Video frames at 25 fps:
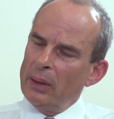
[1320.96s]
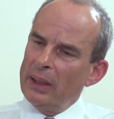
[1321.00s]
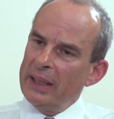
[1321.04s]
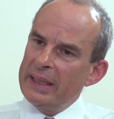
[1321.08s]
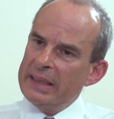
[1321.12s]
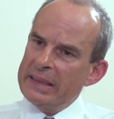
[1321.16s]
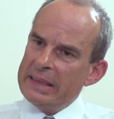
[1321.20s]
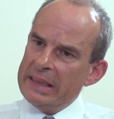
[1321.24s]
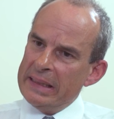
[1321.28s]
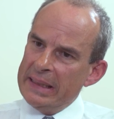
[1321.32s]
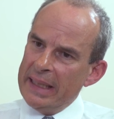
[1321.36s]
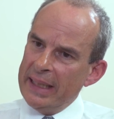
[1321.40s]

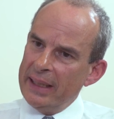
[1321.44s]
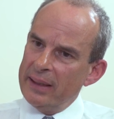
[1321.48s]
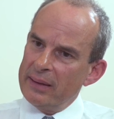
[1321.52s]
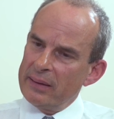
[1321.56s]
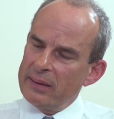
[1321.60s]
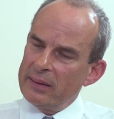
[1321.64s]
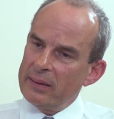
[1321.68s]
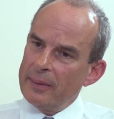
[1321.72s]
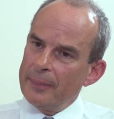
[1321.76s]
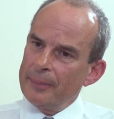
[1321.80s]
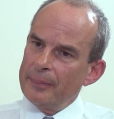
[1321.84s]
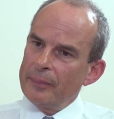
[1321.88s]
is
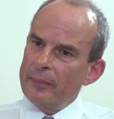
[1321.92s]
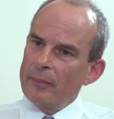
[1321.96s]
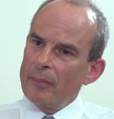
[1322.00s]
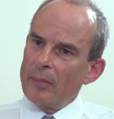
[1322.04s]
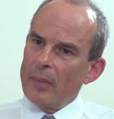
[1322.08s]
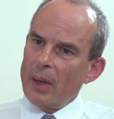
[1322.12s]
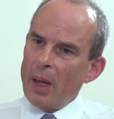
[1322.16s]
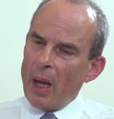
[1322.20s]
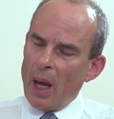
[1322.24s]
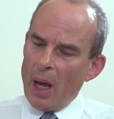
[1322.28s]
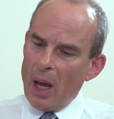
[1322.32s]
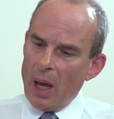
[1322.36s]
linked
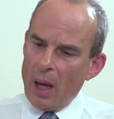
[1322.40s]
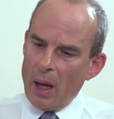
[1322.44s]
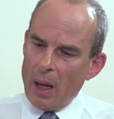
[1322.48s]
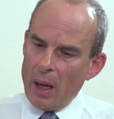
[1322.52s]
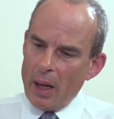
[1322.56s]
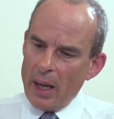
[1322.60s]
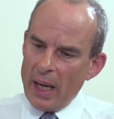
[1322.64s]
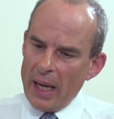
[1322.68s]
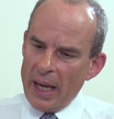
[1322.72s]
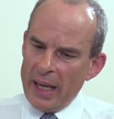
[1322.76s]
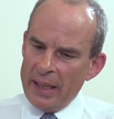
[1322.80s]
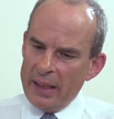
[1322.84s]

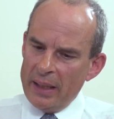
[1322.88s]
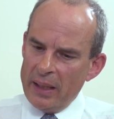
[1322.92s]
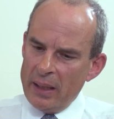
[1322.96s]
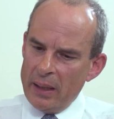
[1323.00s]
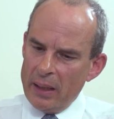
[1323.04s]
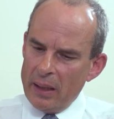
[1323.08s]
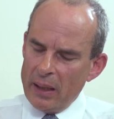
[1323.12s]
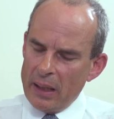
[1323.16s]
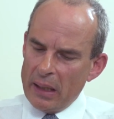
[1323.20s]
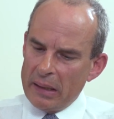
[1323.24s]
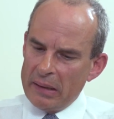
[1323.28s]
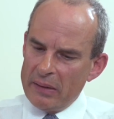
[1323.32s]
in a
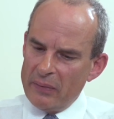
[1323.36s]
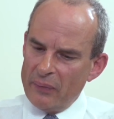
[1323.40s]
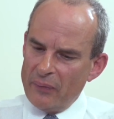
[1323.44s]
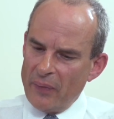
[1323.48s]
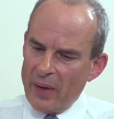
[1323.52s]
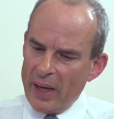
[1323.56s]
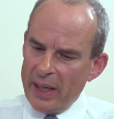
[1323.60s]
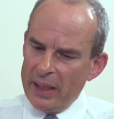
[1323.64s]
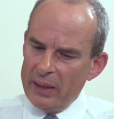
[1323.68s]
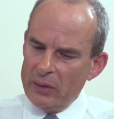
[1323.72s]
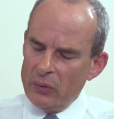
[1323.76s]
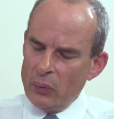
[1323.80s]

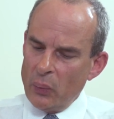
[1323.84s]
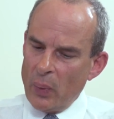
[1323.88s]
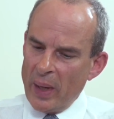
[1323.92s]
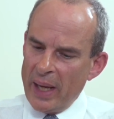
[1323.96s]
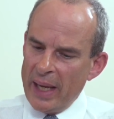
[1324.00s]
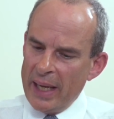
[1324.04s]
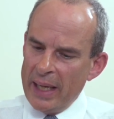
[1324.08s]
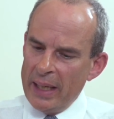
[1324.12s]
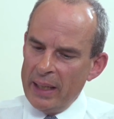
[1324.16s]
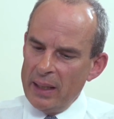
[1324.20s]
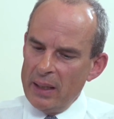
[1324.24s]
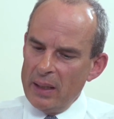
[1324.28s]
defined
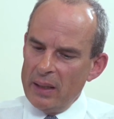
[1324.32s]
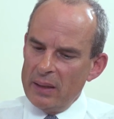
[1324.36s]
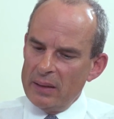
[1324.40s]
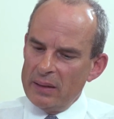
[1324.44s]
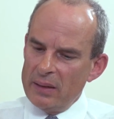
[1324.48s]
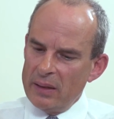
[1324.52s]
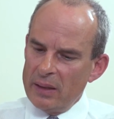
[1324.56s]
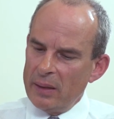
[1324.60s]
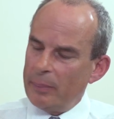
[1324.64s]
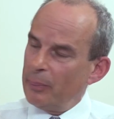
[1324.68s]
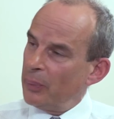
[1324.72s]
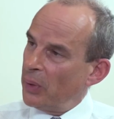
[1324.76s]
way
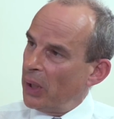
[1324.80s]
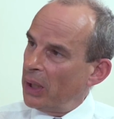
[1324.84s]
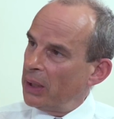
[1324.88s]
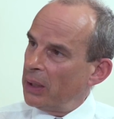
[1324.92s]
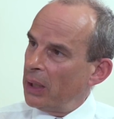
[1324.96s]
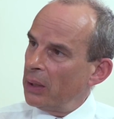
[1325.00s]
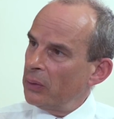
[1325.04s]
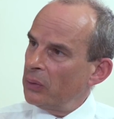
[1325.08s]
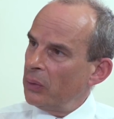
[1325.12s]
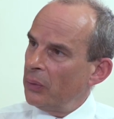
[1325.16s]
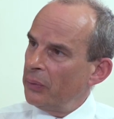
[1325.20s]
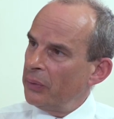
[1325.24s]
to the
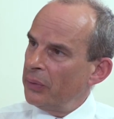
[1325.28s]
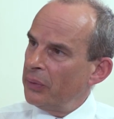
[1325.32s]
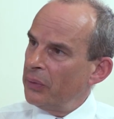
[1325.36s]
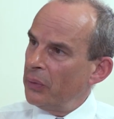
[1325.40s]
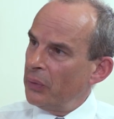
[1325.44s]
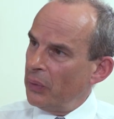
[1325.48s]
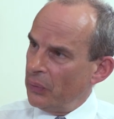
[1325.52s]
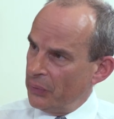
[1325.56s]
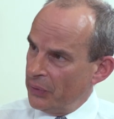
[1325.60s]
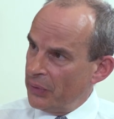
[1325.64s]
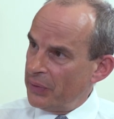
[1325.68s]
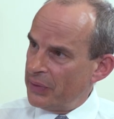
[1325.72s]
product or
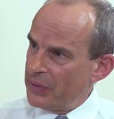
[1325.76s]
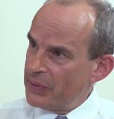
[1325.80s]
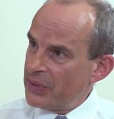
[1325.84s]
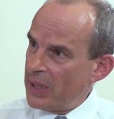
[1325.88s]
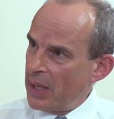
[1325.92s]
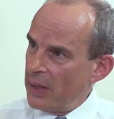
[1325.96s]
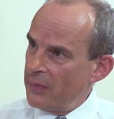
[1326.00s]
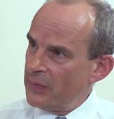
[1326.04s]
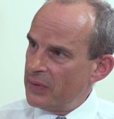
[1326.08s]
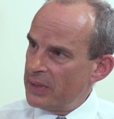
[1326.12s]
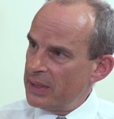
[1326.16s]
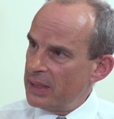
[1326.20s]
to the
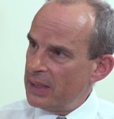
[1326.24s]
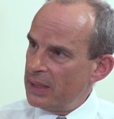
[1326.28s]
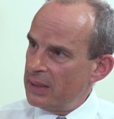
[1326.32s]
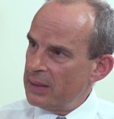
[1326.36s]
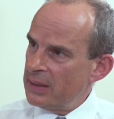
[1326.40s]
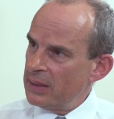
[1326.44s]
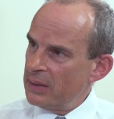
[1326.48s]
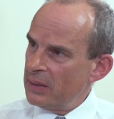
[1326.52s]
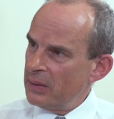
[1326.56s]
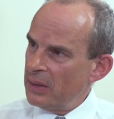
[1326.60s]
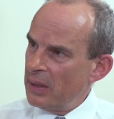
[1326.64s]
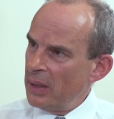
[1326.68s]

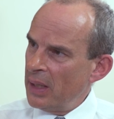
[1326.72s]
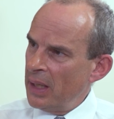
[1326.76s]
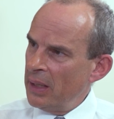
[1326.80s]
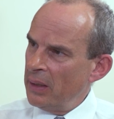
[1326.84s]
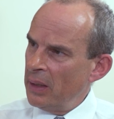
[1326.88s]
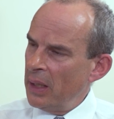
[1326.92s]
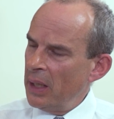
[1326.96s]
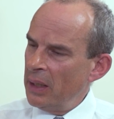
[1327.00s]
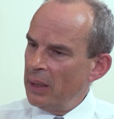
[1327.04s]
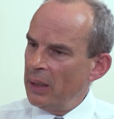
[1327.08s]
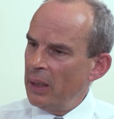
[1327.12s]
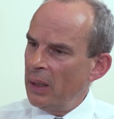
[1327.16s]
services
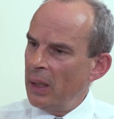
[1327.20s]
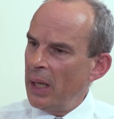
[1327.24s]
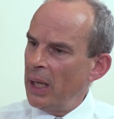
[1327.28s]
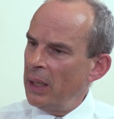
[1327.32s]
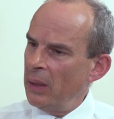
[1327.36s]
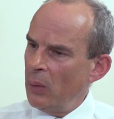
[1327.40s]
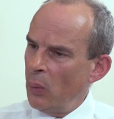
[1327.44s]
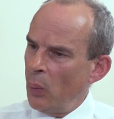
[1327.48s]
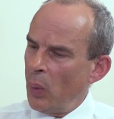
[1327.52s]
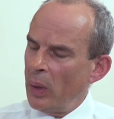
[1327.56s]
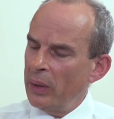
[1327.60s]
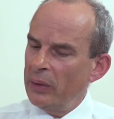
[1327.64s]

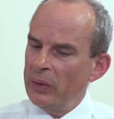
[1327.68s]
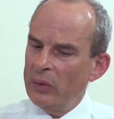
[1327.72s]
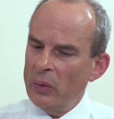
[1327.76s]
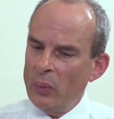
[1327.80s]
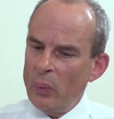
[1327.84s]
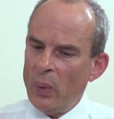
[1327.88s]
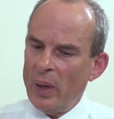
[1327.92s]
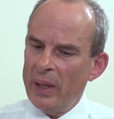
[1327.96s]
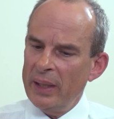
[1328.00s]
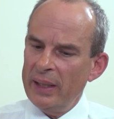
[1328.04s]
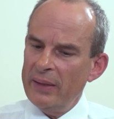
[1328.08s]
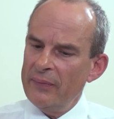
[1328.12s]
in a
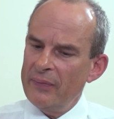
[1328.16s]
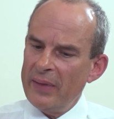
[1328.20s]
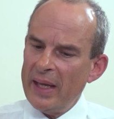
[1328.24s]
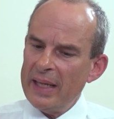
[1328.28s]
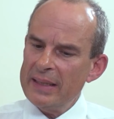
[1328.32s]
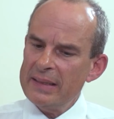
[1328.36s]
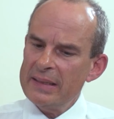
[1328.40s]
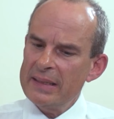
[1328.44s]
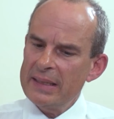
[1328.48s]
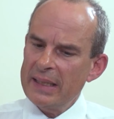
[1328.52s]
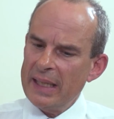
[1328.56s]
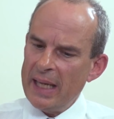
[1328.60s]
one-to-one. If
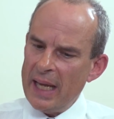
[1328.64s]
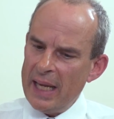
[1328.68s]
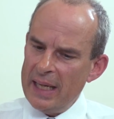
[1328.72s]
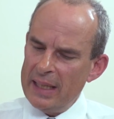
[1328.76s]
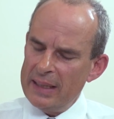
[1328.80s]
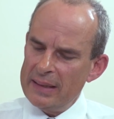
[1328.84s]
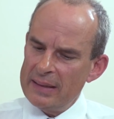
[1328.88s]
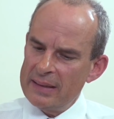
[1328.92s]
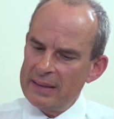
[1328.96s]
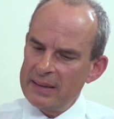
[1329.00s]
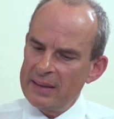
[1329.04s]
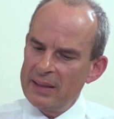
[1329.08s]
that's the
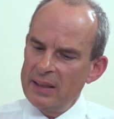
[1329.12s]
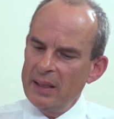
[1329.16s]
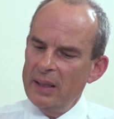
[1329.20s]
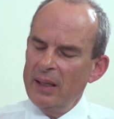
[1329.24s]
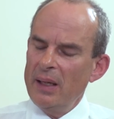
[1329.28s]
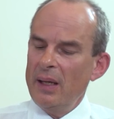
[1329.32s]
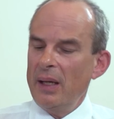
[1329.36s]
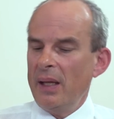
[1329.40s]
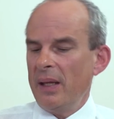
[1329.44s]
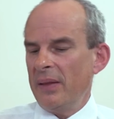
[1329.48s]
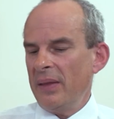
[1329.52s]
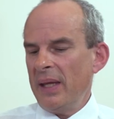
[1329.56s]
case,
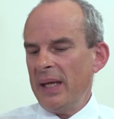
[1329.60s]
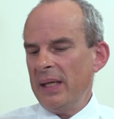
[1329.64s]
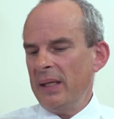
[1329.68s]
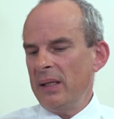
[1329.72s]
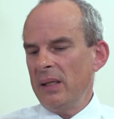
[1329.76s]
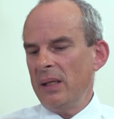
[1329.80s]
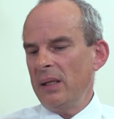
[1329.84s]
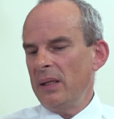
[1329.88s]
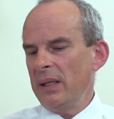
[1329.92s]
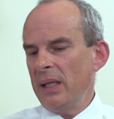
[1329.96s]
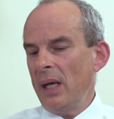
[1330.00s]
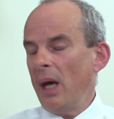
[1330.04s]

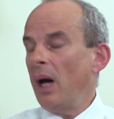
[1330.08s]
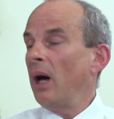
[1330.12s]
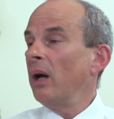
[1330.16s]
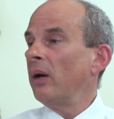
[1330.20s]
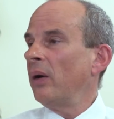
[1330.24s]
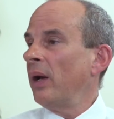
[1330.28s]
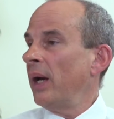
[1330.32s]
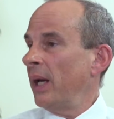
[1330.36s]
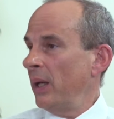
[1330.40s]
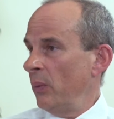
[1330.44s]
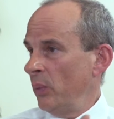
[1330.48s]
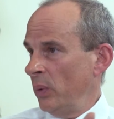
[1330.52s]
then the
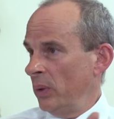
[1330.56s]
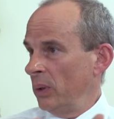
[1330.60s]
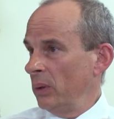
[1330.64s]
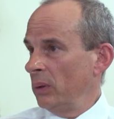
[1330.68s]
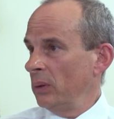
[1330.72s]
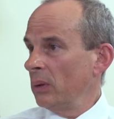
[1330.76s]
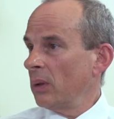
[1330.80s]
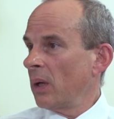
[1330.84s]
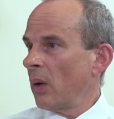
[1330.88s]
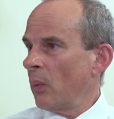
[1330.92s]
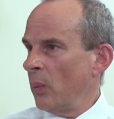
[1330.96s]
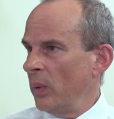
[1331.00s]
RI
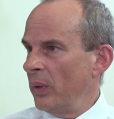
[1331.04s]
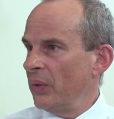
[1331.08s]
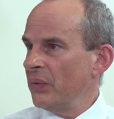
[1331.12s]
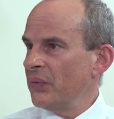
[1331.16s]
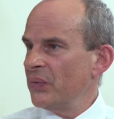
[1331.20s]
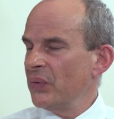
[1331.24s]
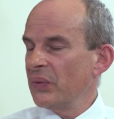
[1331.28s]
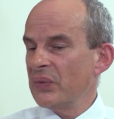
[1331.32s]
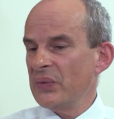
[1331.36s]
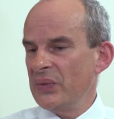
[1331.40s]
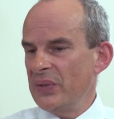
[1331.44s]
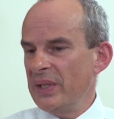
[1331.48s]
will
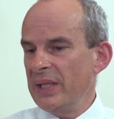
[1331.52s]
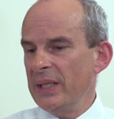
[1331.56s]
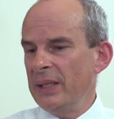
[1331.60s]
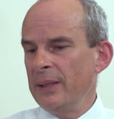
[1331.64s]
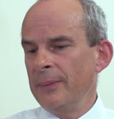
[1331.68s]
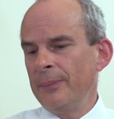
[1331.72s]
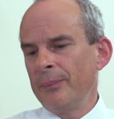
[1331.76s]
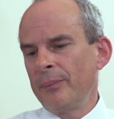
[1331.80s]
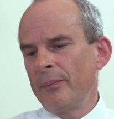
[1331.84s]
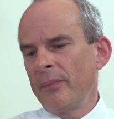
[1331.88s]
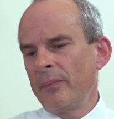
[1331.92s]
succeed.